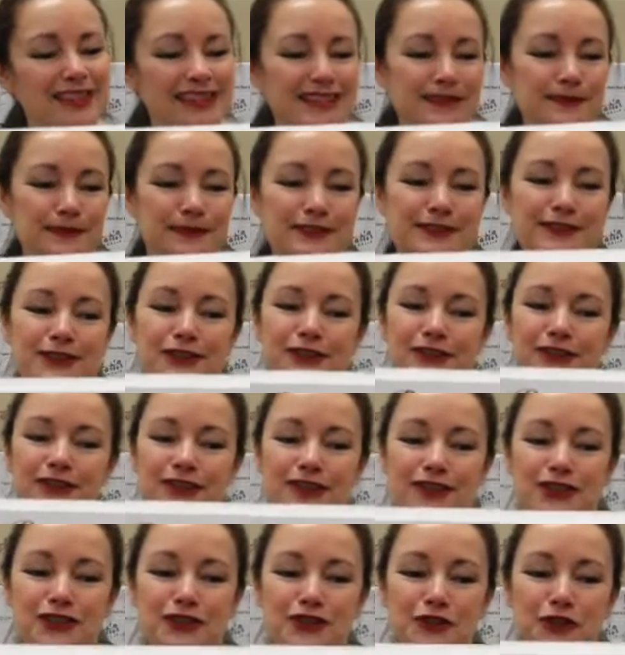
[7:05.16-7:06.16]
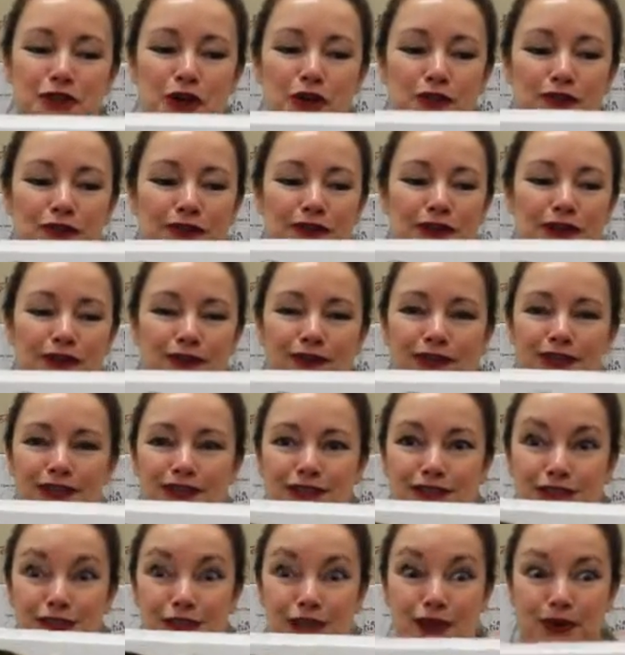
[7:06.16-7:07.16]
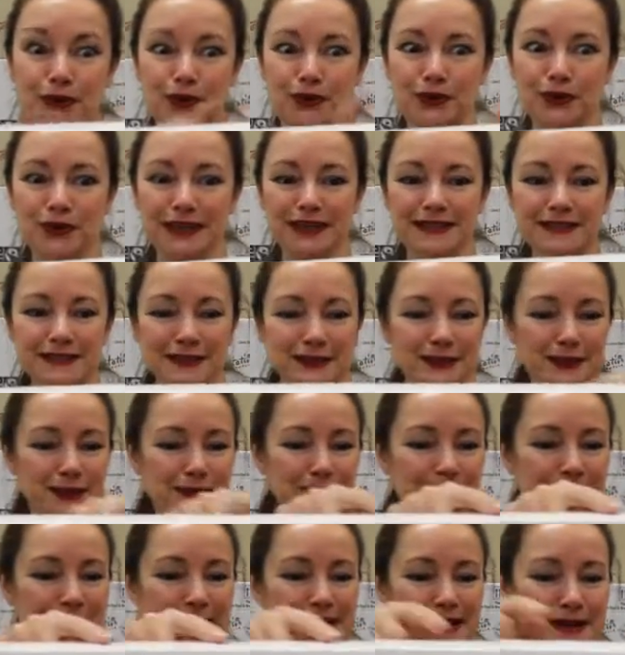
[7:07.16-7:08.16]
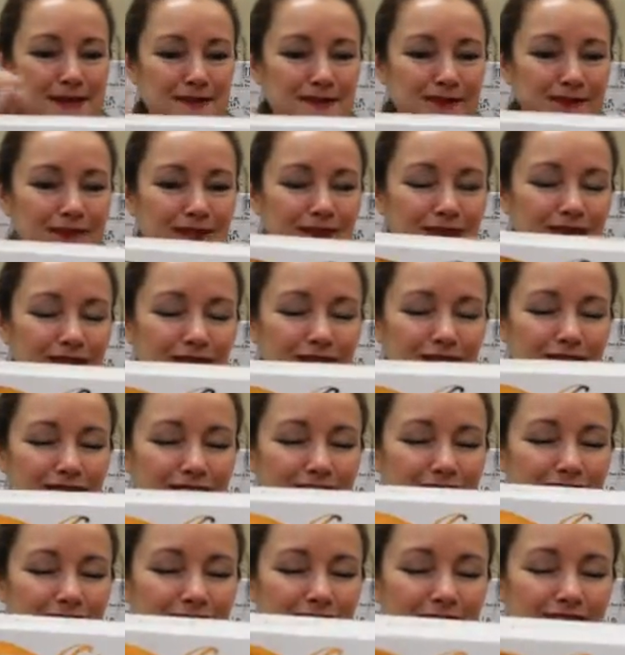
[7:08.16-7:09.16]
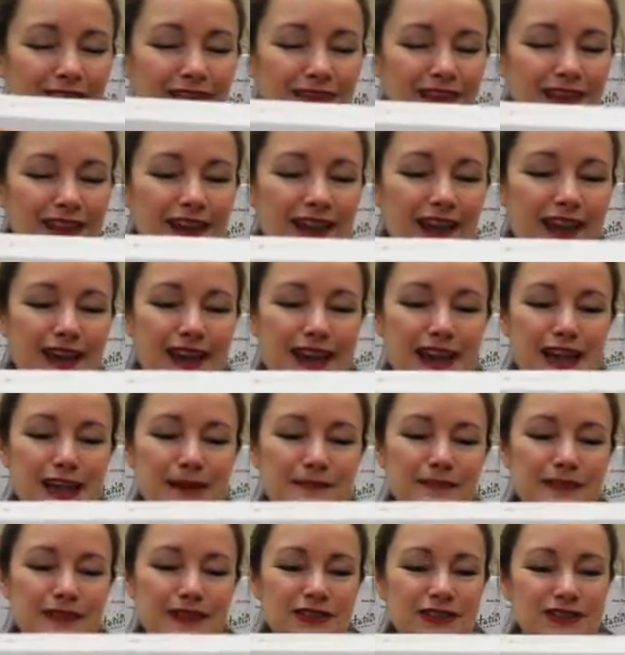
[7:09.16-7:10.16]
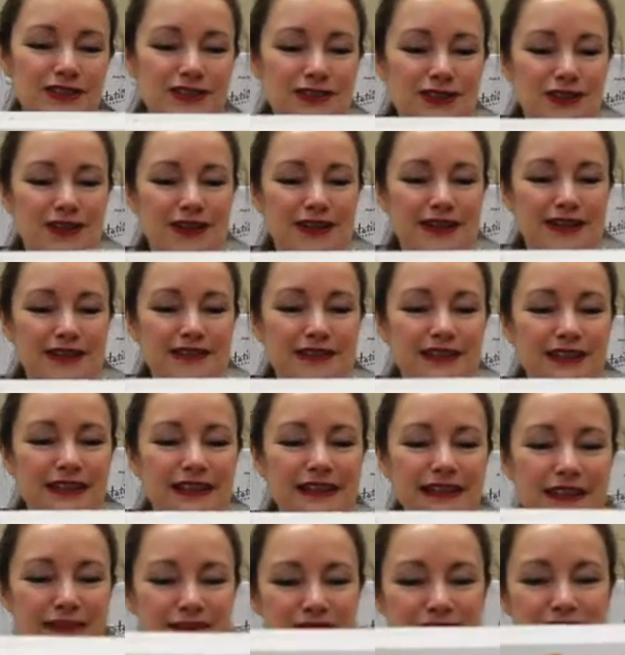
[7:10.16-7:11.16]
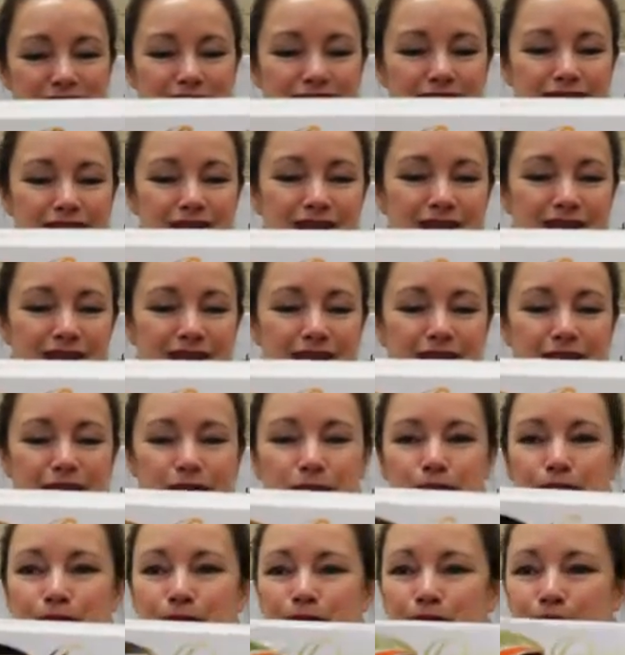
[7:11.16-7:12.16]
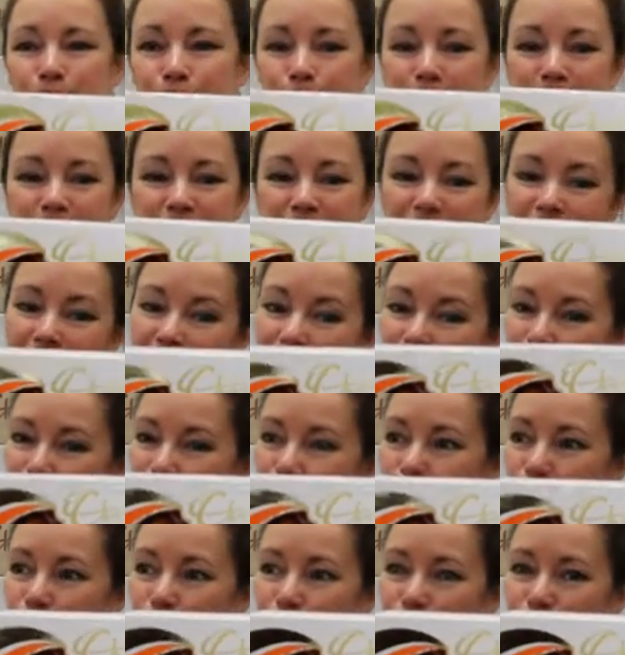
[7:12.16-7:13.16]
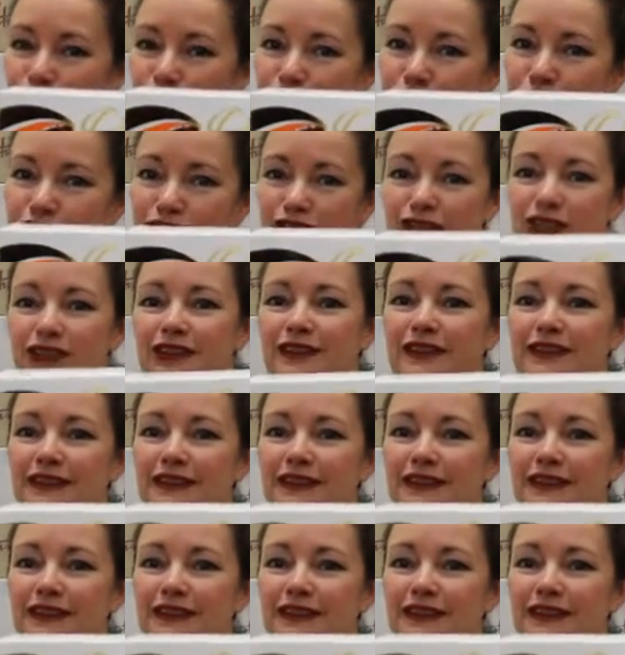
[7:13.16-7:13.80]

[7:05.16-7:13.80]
this one's got in it toffee crunch, cookies and cream, abstract heaven, pure dark chocolate,